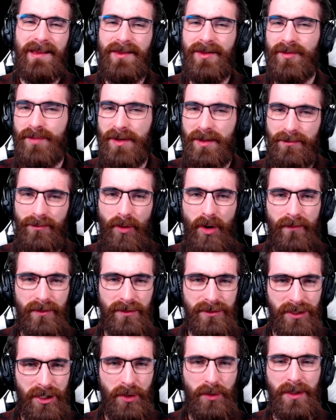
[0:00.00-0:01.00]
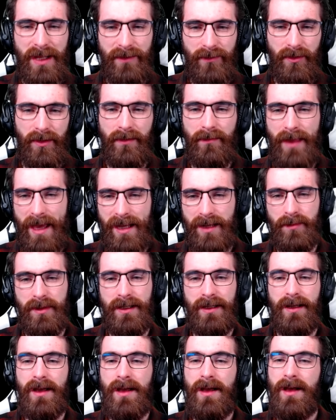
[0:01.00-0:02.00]
They're a bit more of a low level
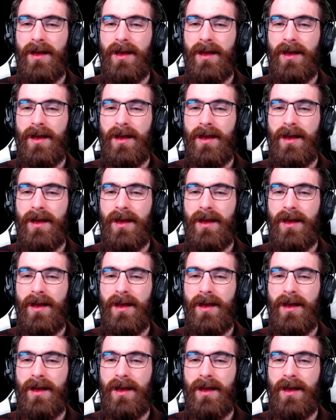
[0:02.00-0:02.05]
enemy.